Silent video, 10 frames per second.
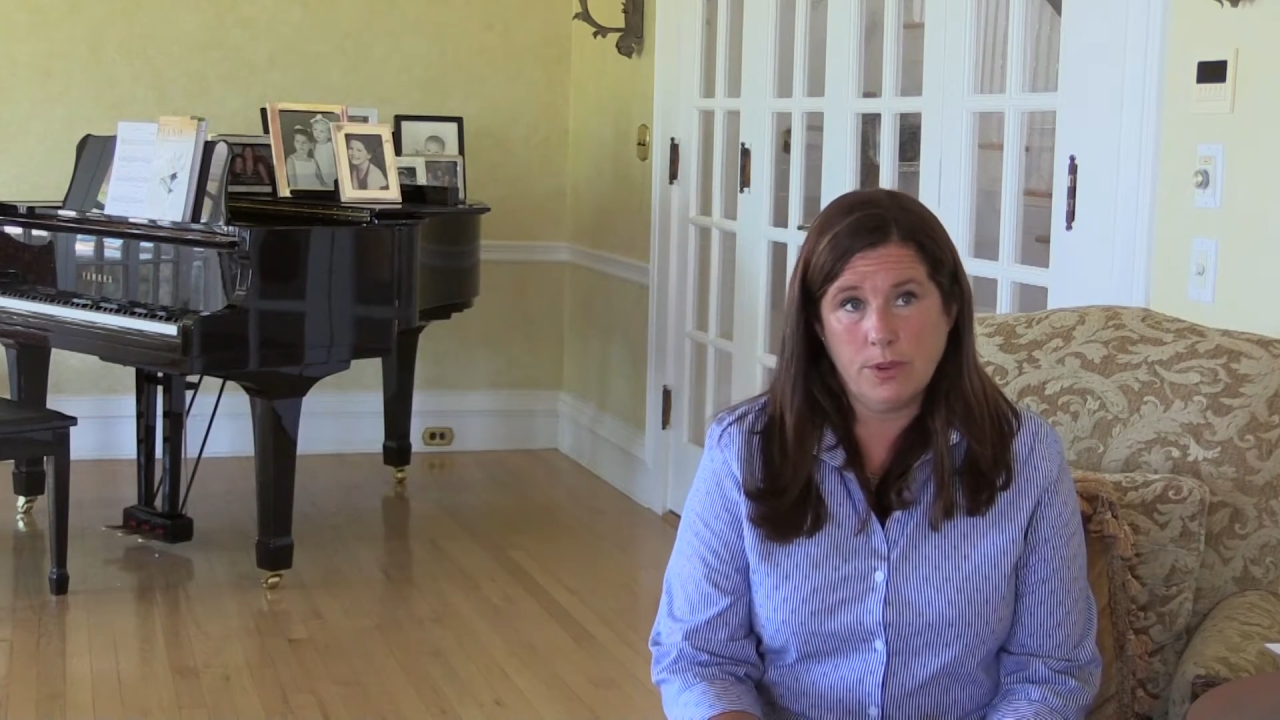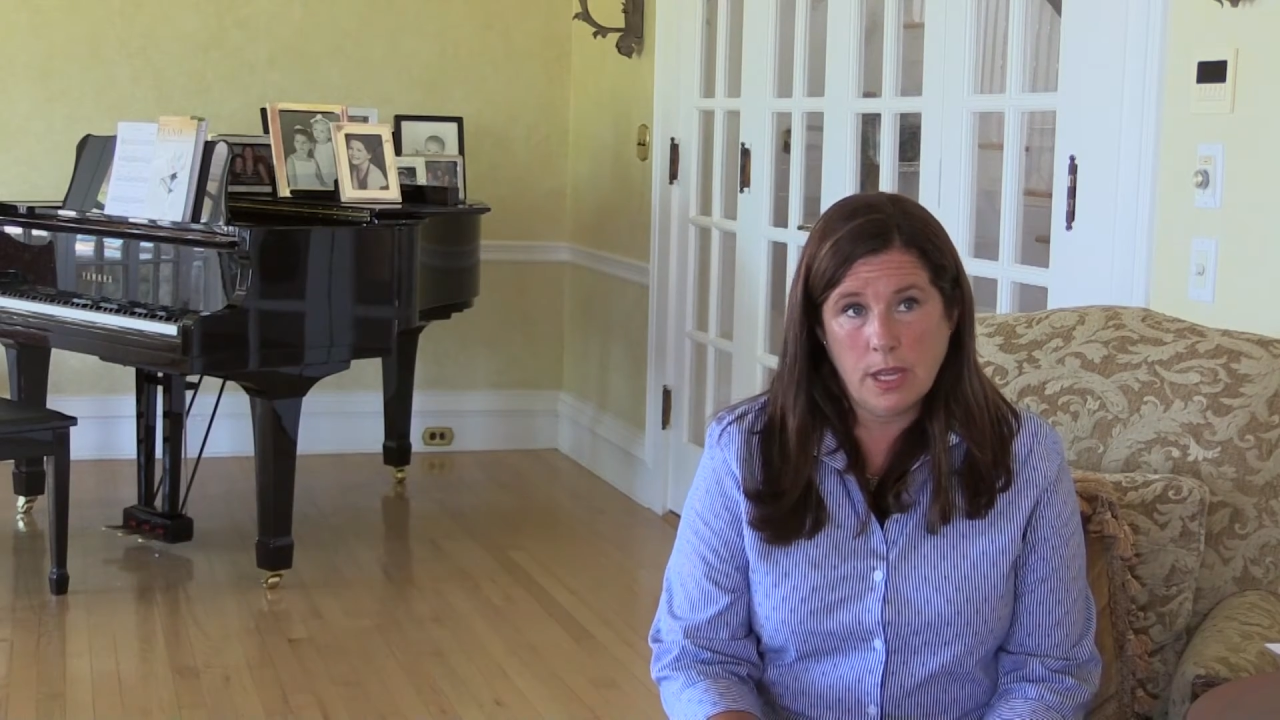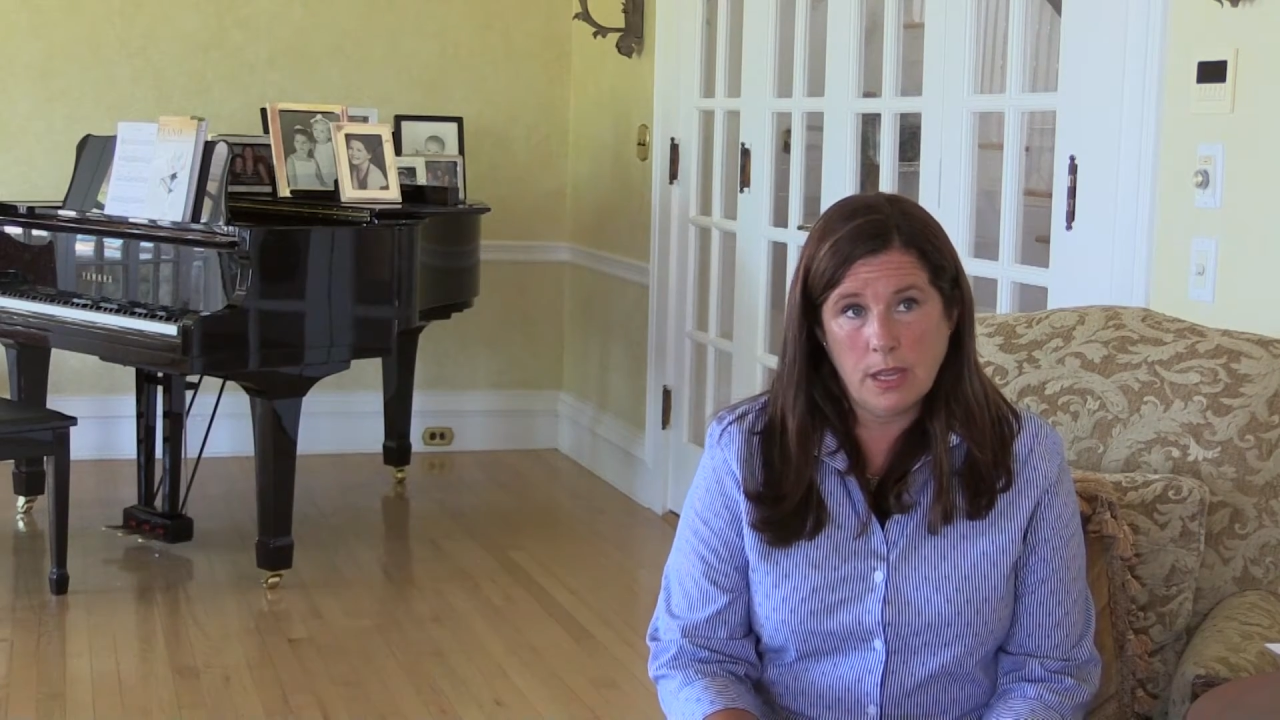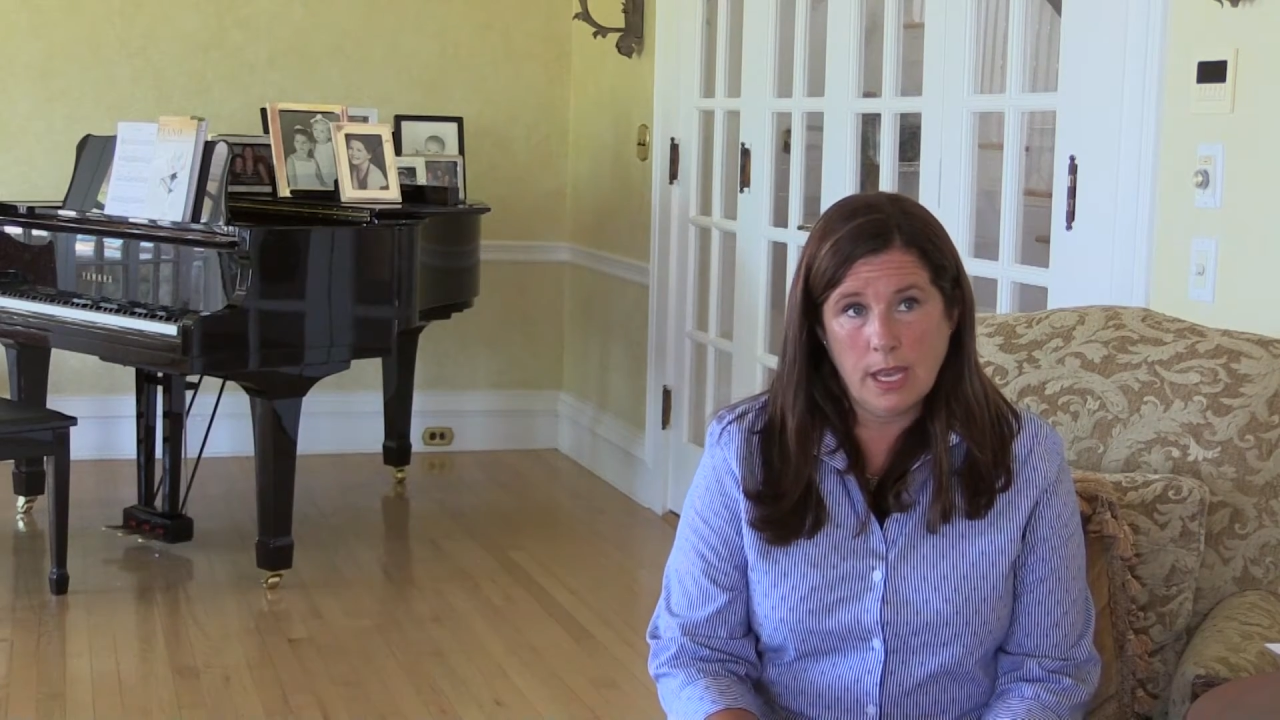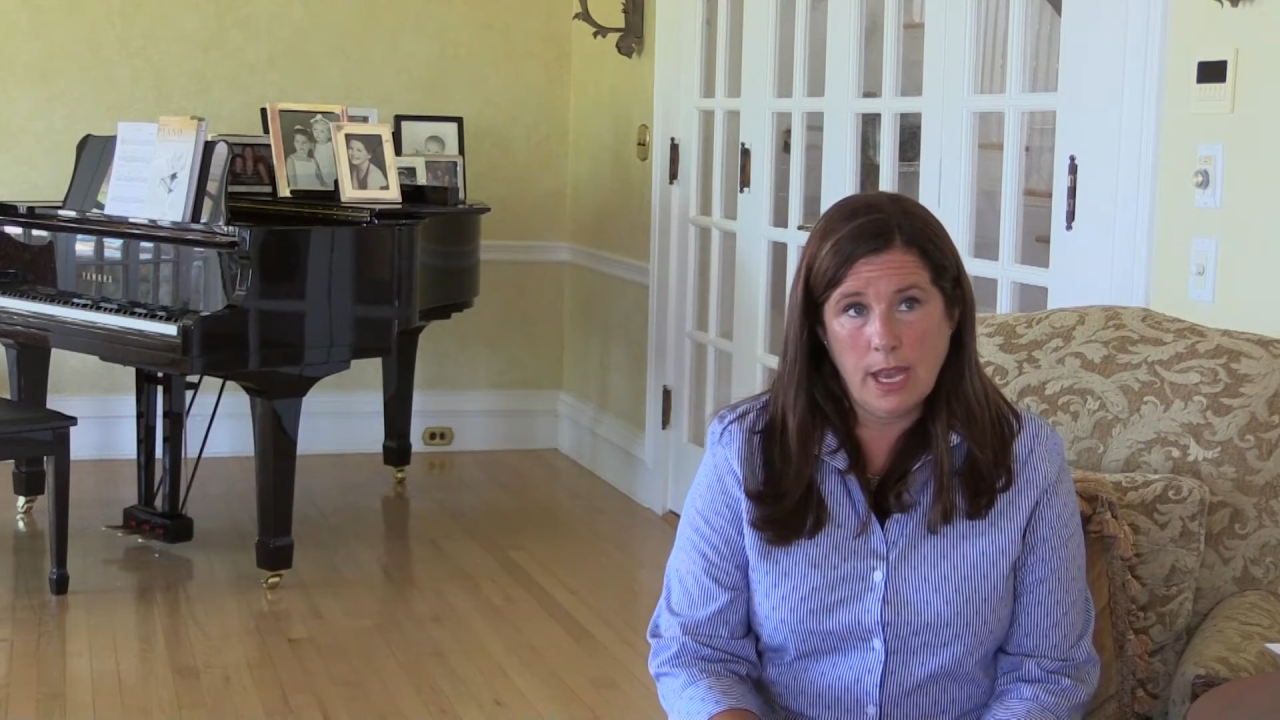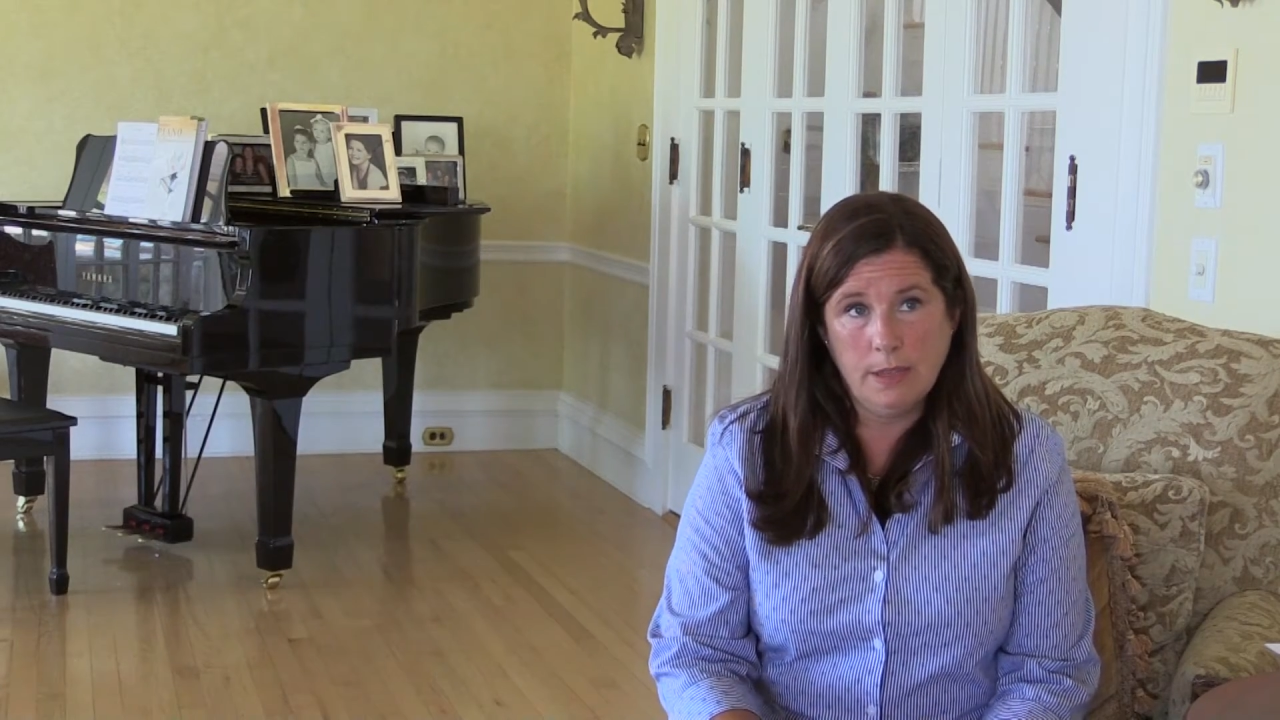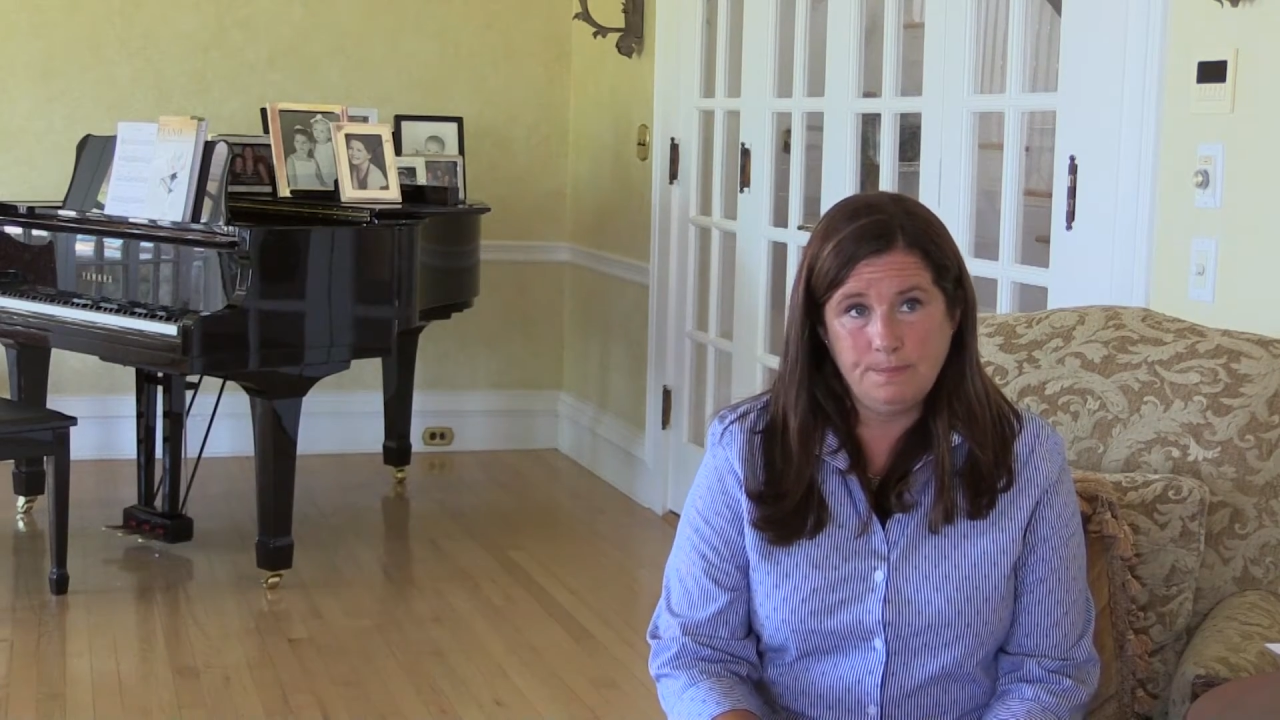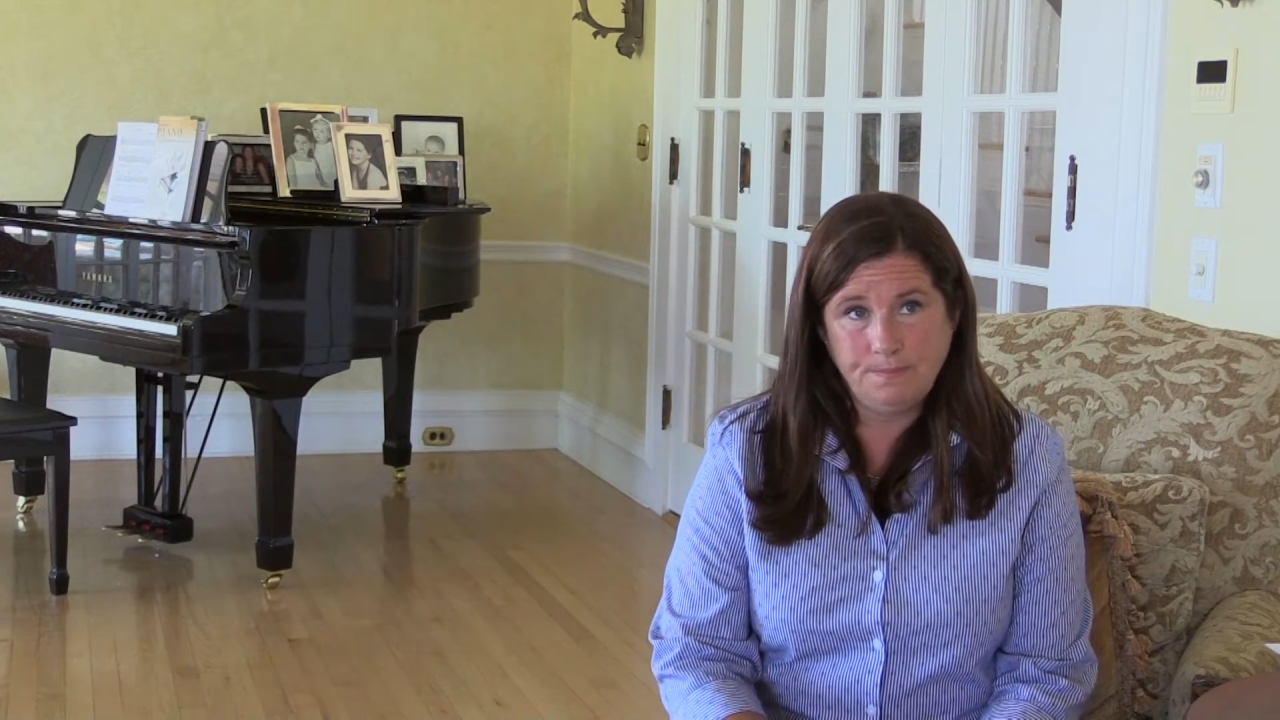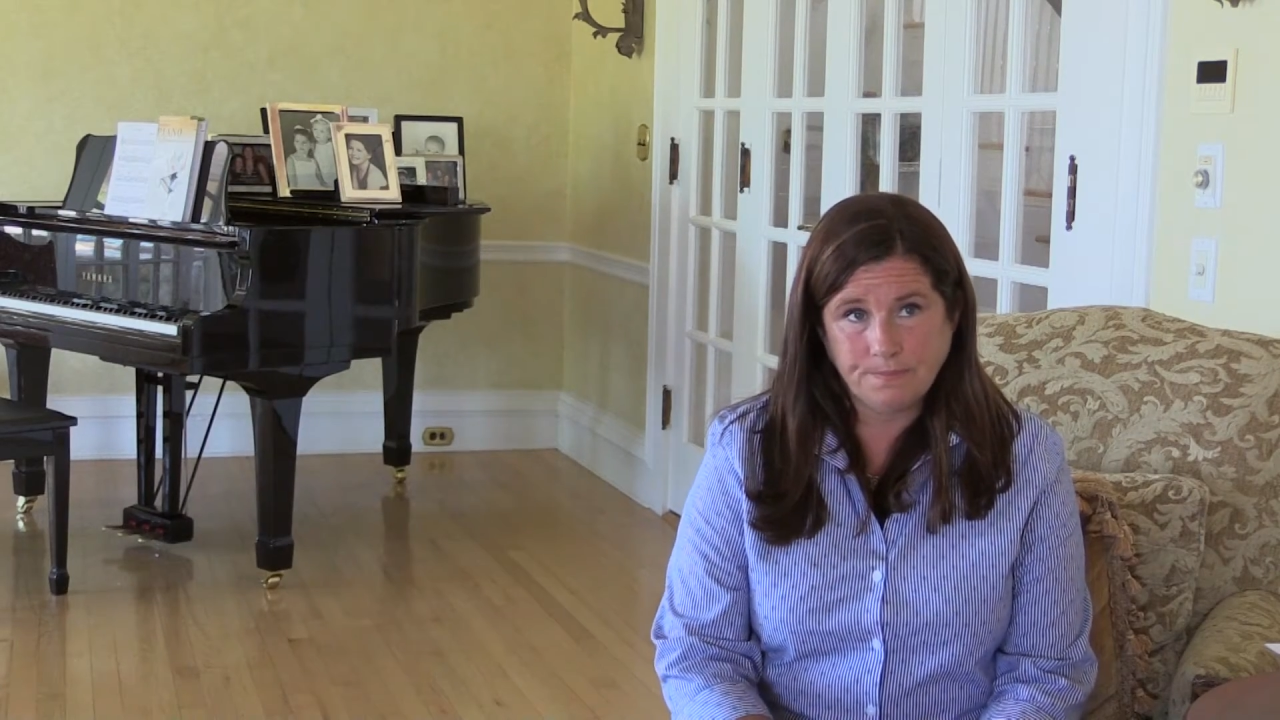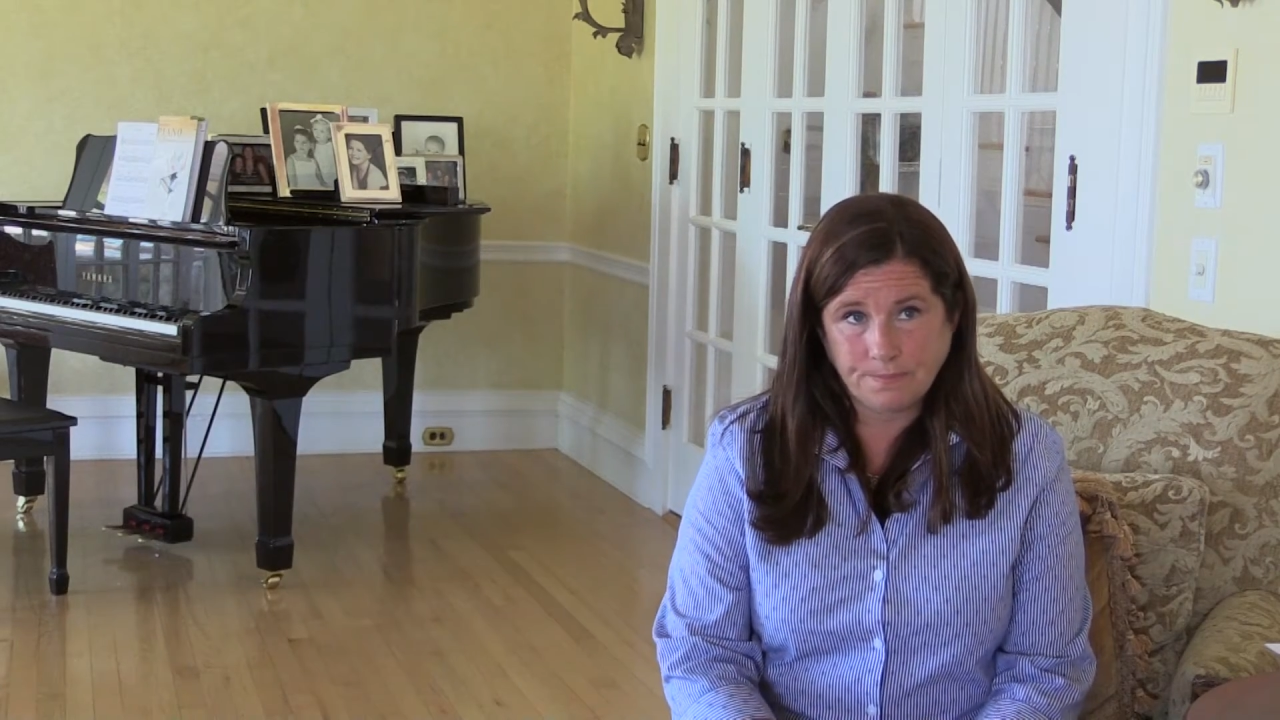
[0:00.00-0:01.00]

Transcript: breathe again.